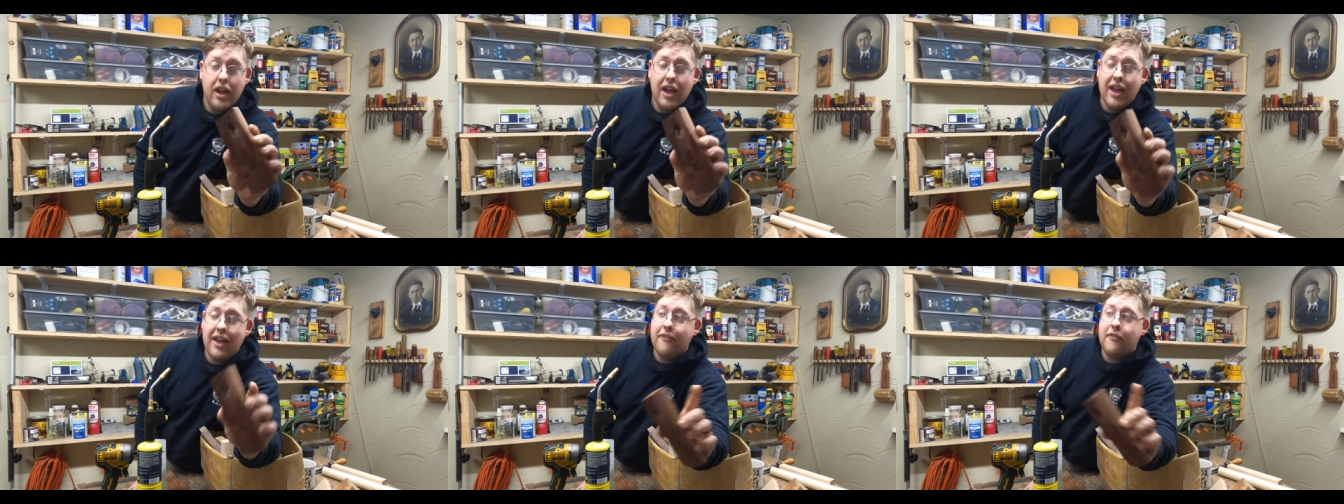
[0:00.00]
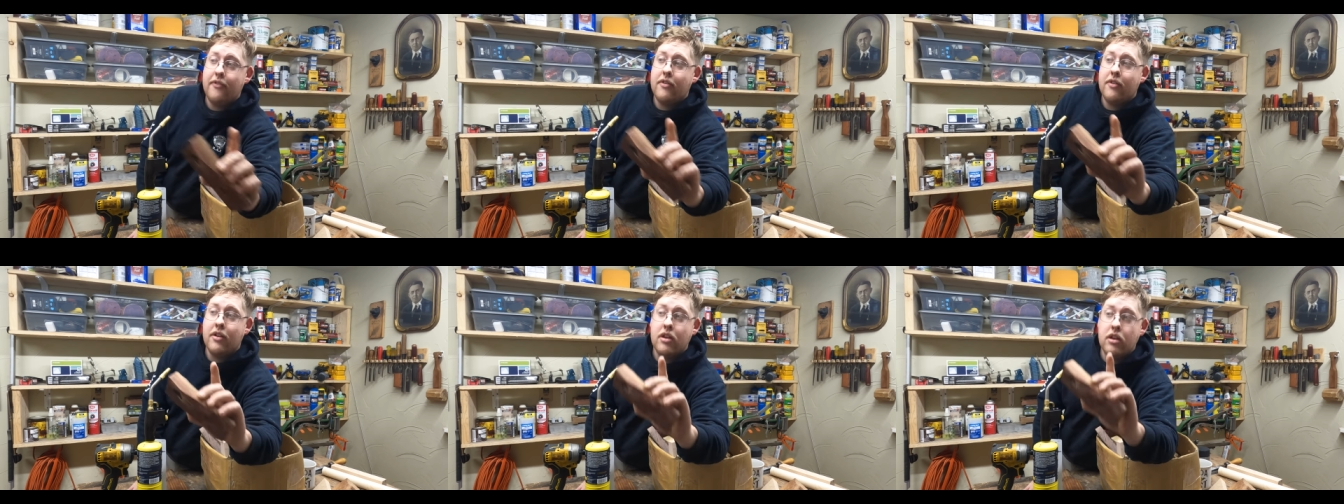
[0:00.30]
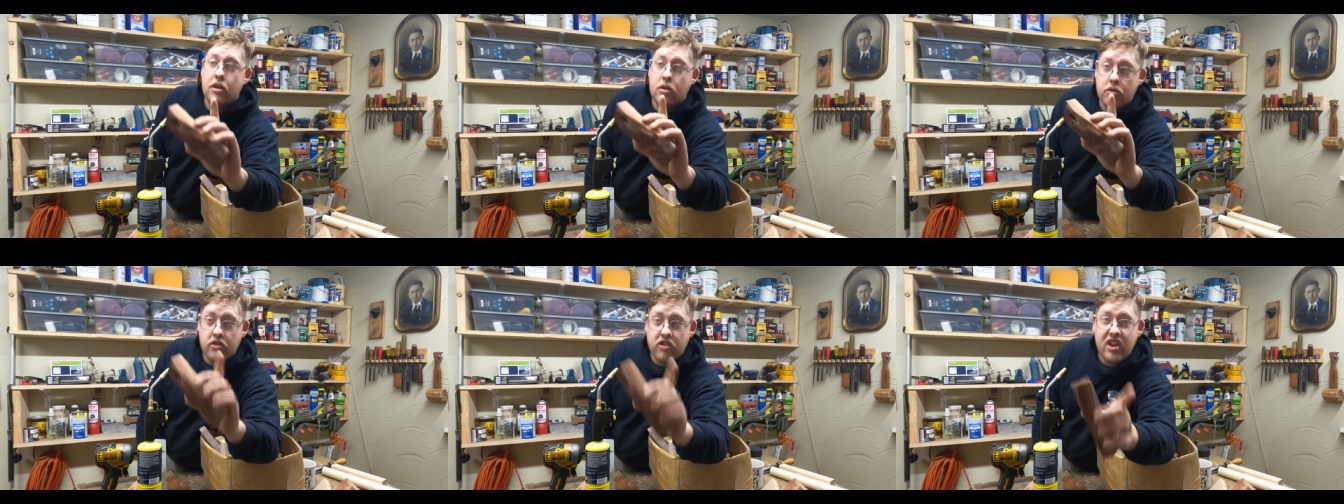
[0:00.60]
If
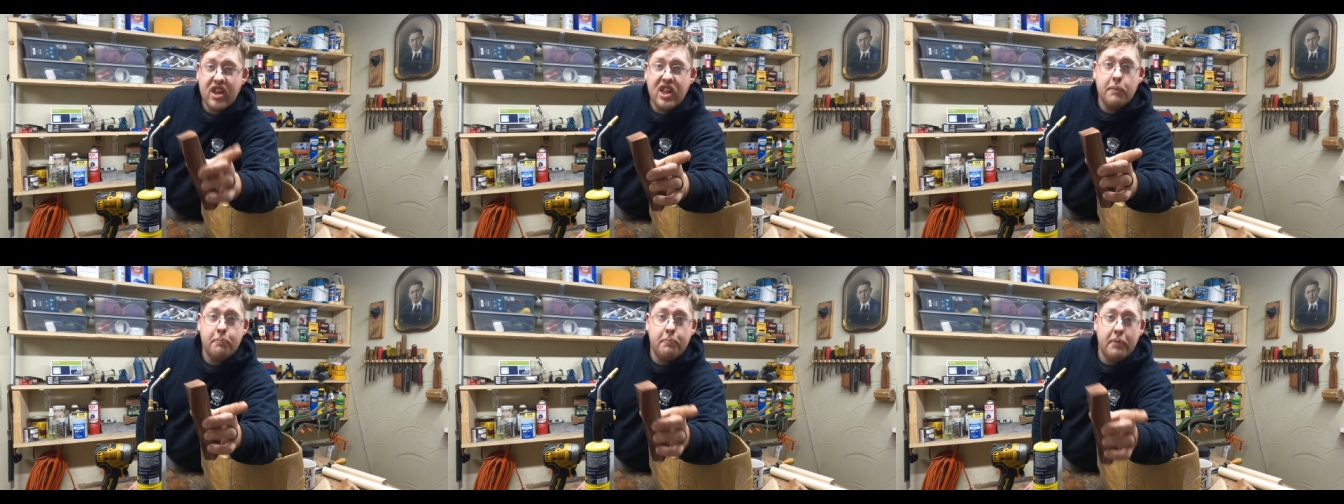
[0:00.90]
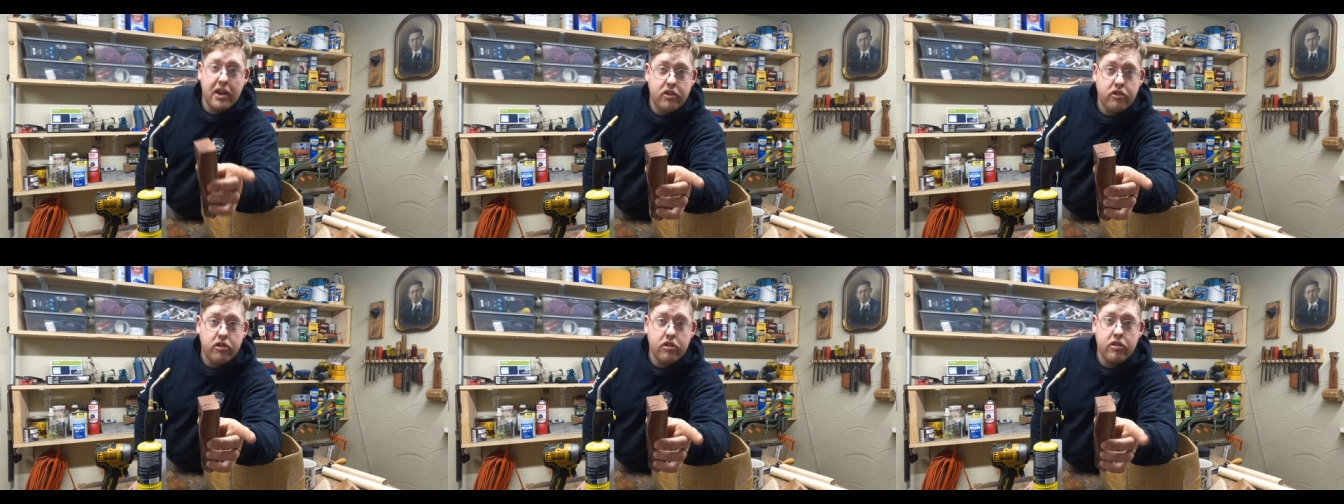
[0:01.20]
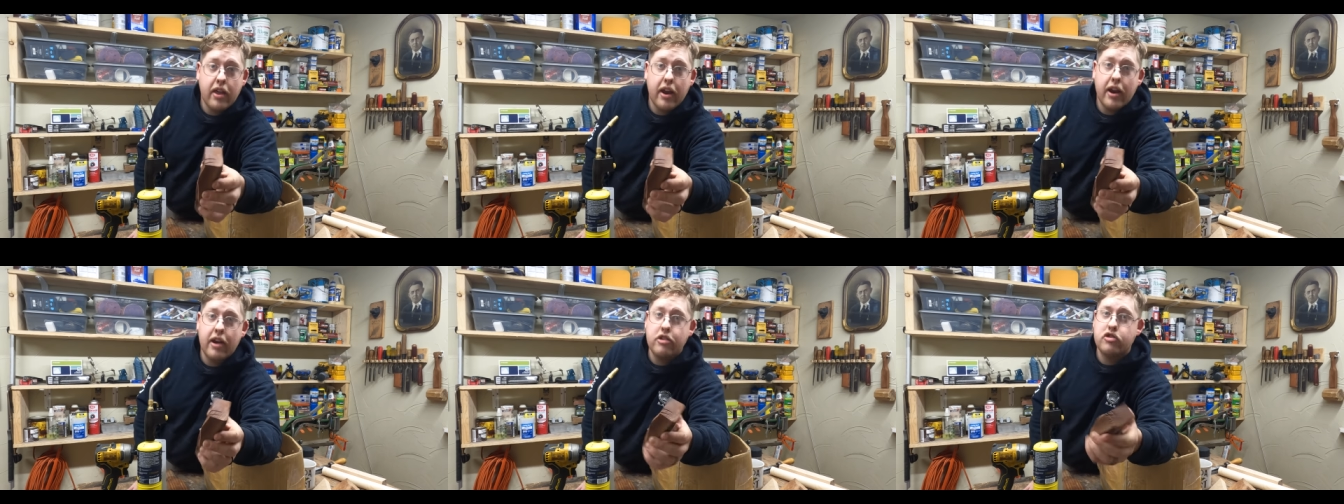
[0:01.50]
you see the
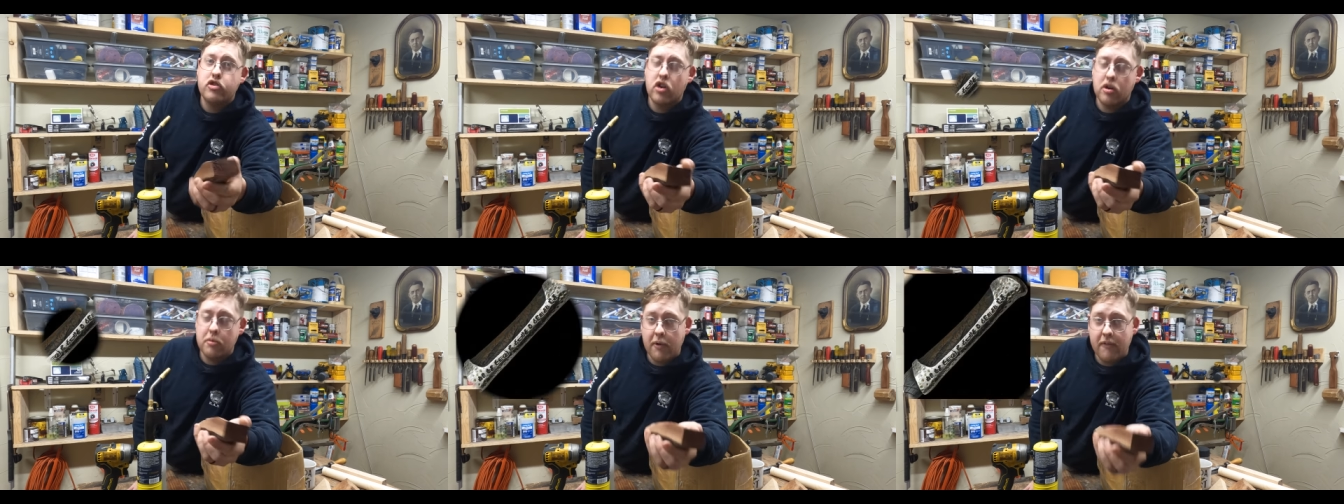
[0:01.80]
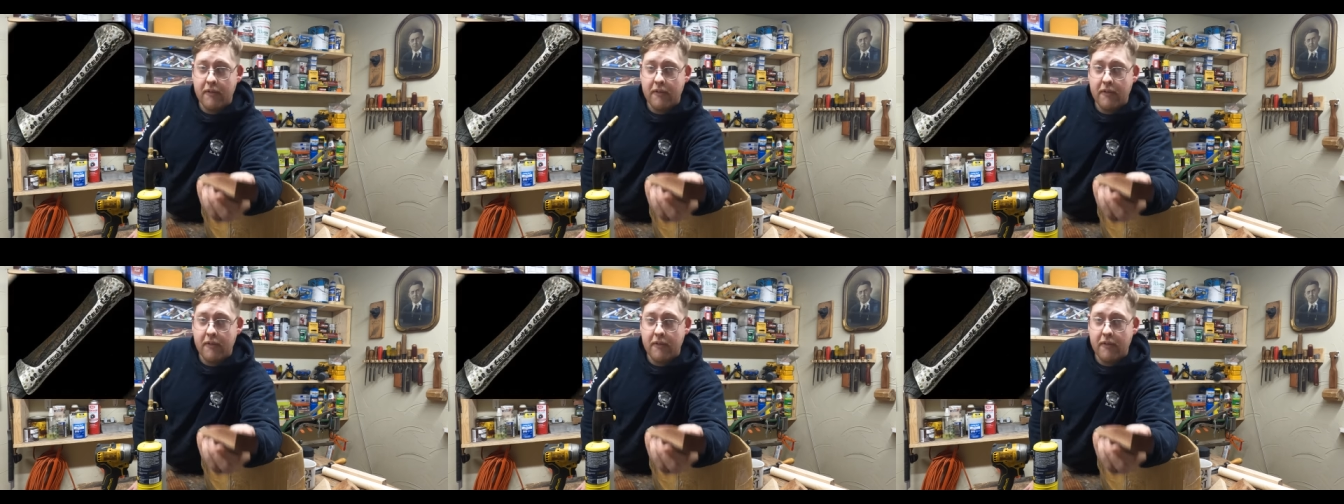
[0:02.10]
picture that I showed